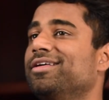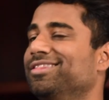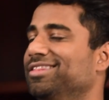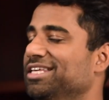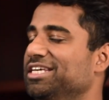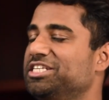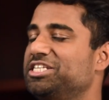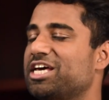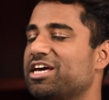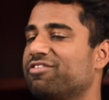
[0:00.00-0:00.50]

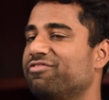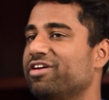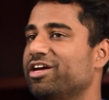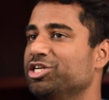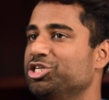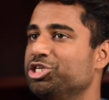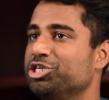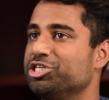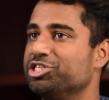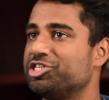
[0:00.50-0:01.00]
the Tech
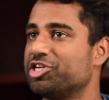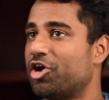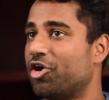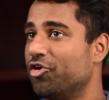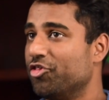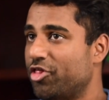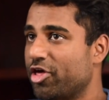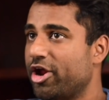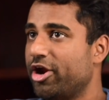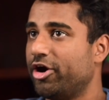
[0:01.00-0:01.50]
Avengers are
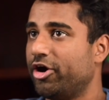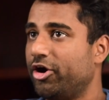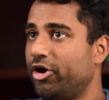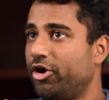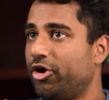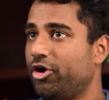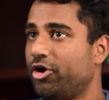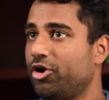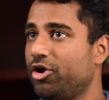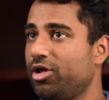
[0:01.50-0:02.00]
there.
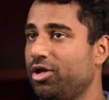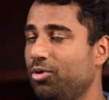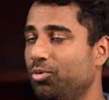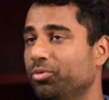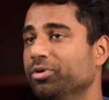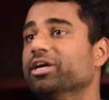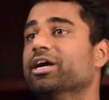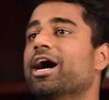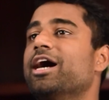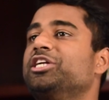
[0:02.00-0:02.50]

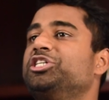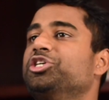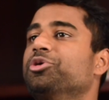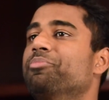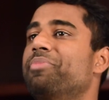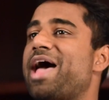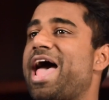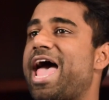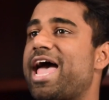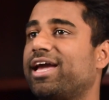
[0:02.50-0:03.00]
We got your
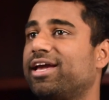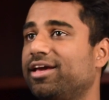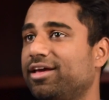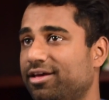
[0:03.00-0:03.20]
back.